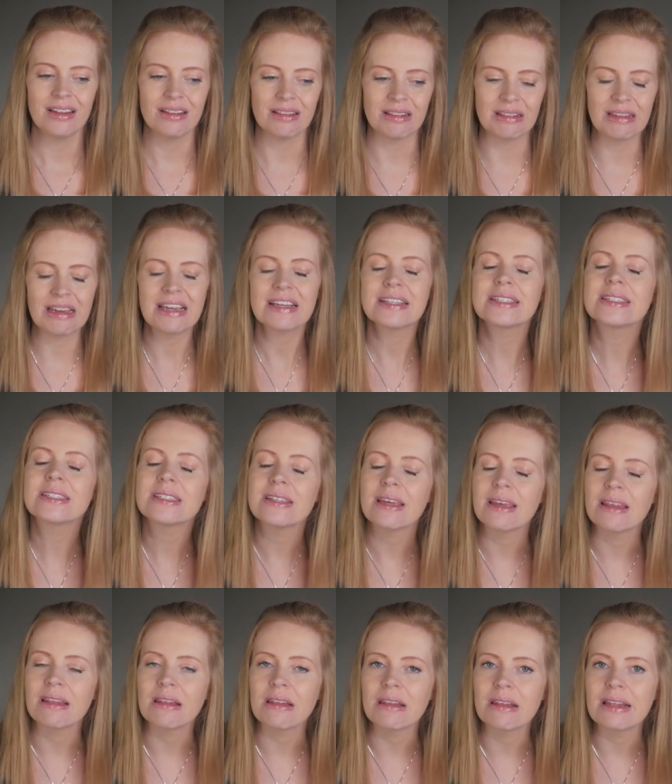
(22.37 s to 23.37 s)
less
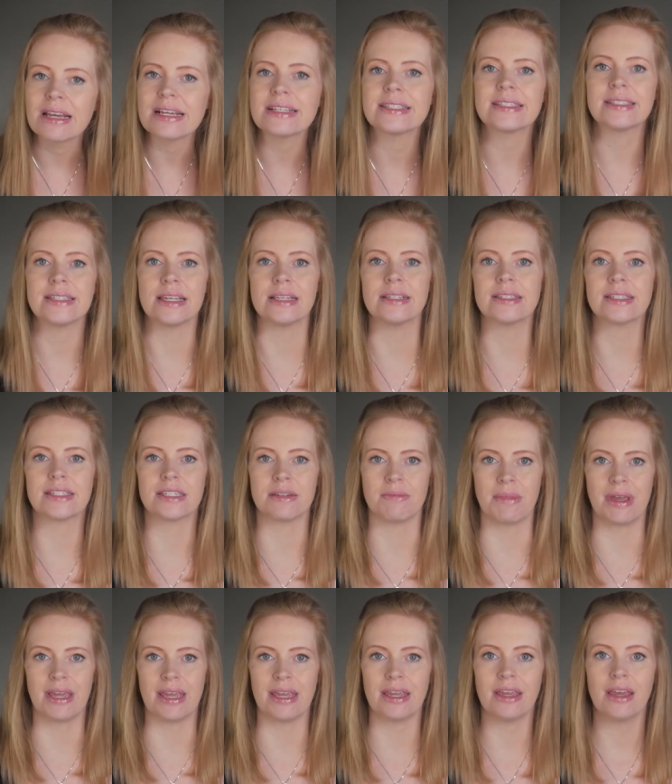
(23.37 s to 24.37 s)
and less sense to
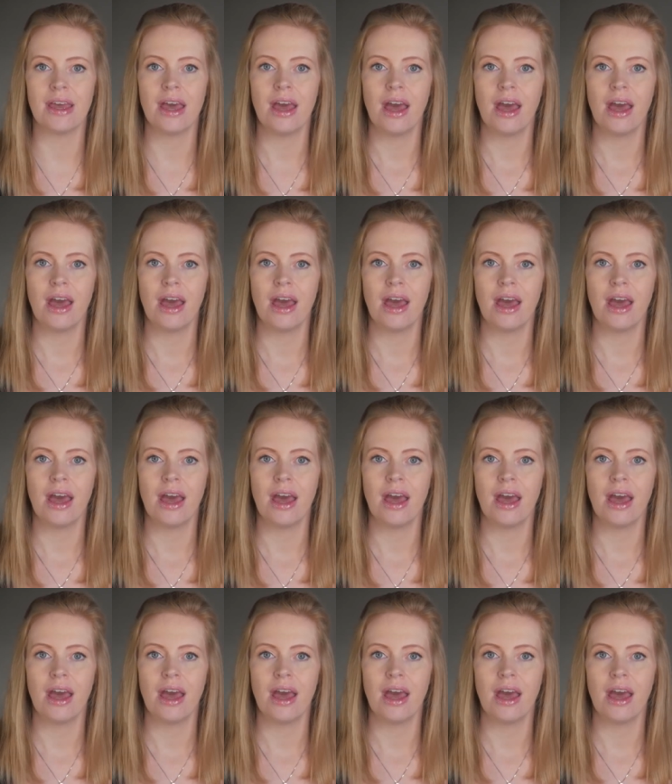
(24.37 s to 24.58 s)
me,